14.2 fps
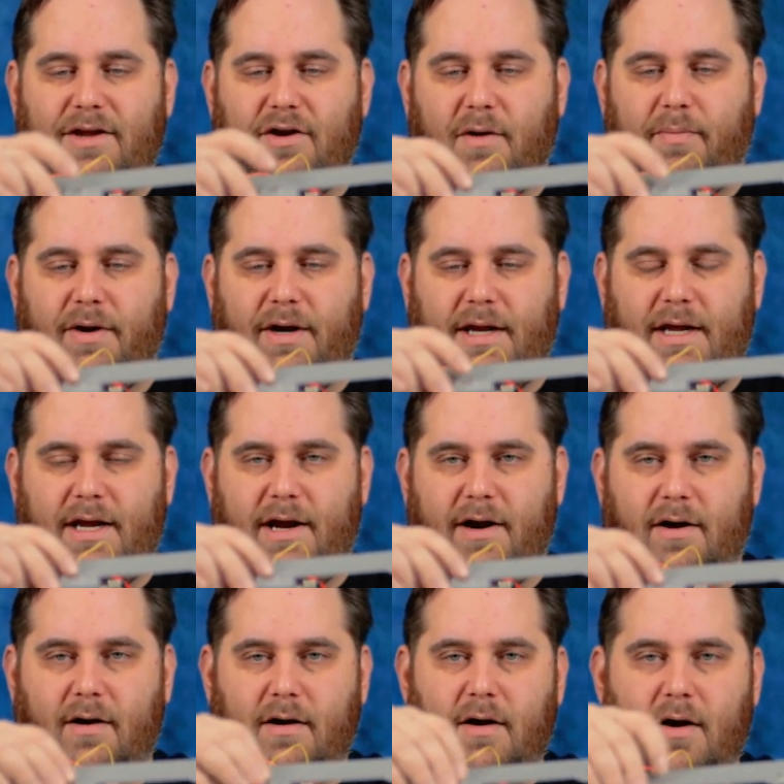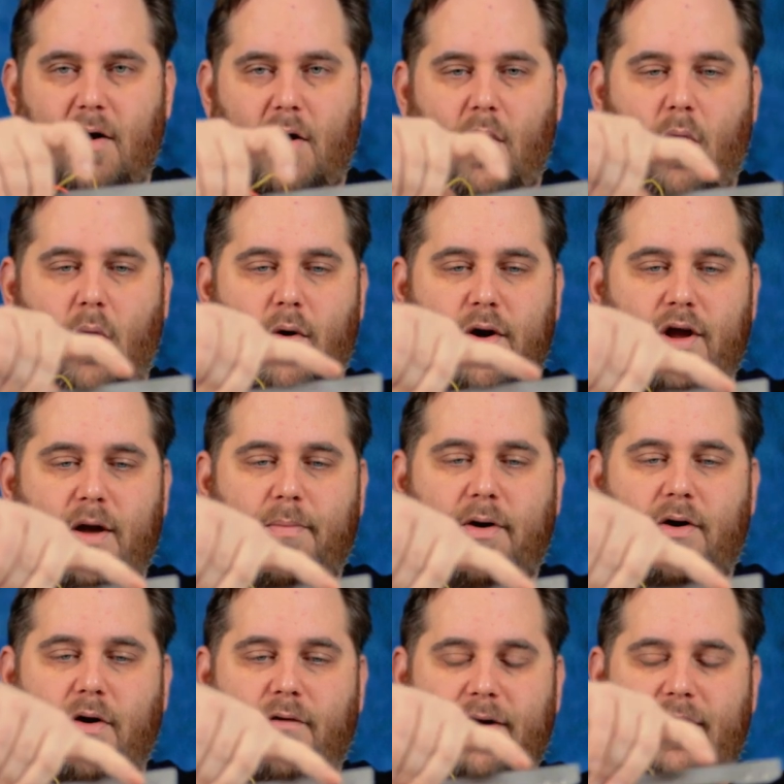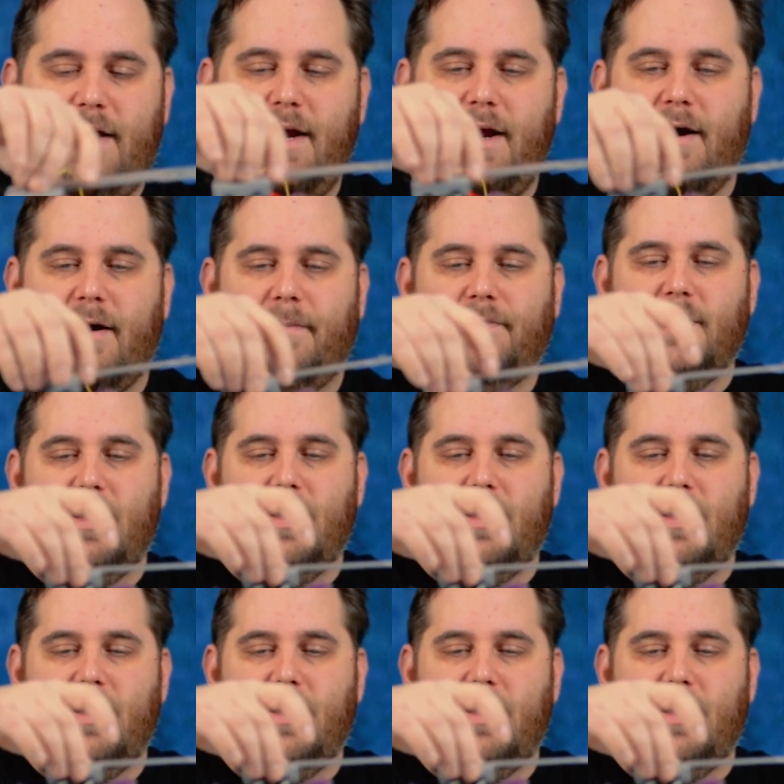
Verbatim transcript: You can put it here or you can put it over here.